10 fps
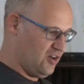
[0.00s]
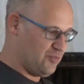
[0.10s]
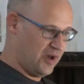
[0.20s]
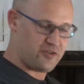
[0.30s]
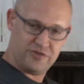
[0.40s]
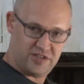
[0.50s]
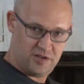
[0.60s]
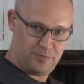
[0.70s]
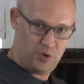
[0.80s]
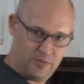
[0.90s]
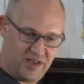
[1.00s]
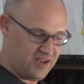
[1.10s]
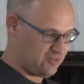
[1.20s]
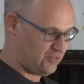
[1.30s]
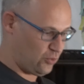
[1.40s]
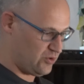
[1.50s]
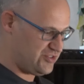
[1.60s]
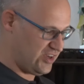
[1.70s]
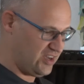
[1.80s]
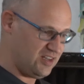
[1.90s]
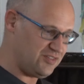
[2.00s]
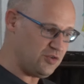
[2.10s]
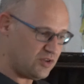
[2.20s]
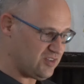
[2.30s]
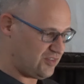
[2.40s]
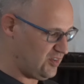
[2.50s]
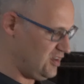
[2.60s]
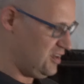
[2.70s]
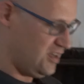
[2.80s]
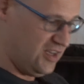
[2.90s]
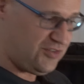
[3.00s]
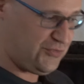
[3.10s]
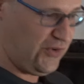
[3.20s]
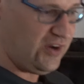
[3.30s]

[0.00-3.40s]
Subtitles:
of Ctenopoma and Sorgii, and as you can see, it's